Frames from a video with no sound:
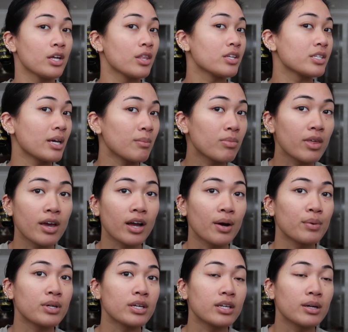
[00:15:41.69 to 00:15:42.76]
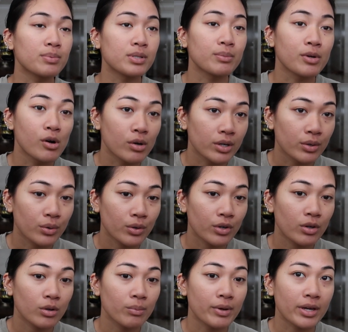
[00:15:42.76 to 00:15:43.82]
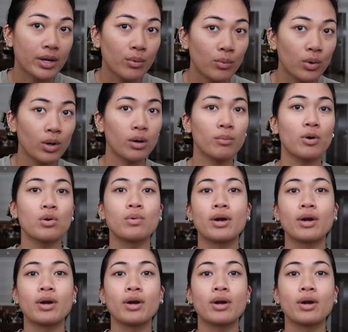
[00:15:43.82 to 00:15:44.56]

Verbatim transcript: Same thing, I would heat up some coconut oil, make it warm,